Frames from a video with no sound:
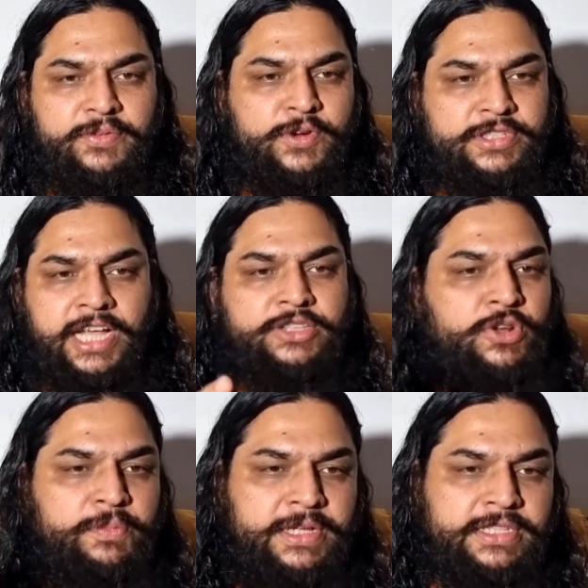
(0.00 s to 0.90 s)
For
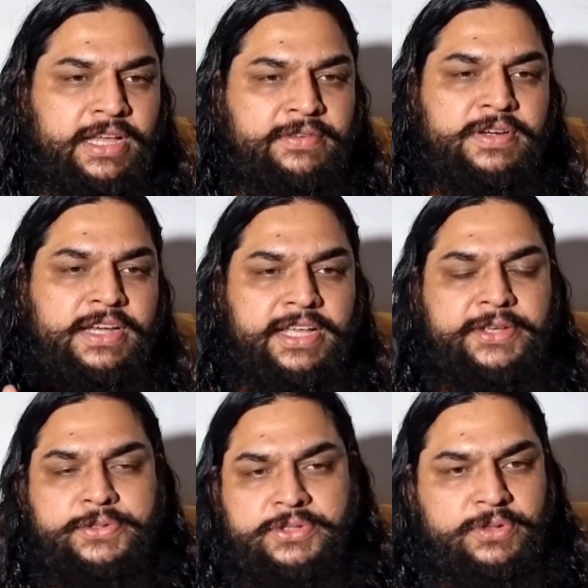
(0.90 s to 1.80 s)
Chaturmasa, every day he
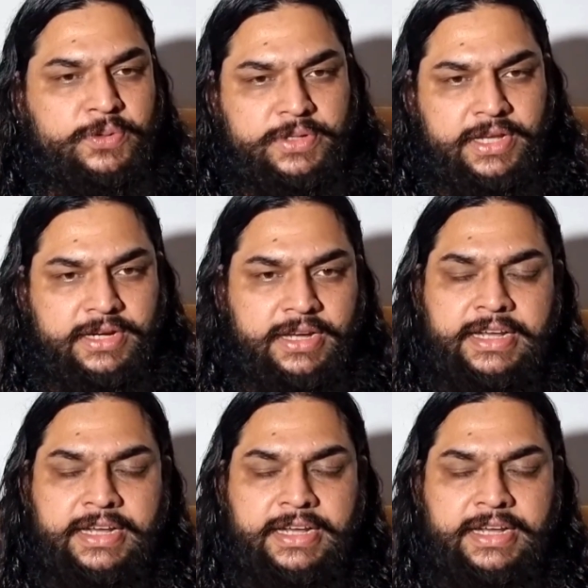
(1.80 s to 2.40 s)
used to go there.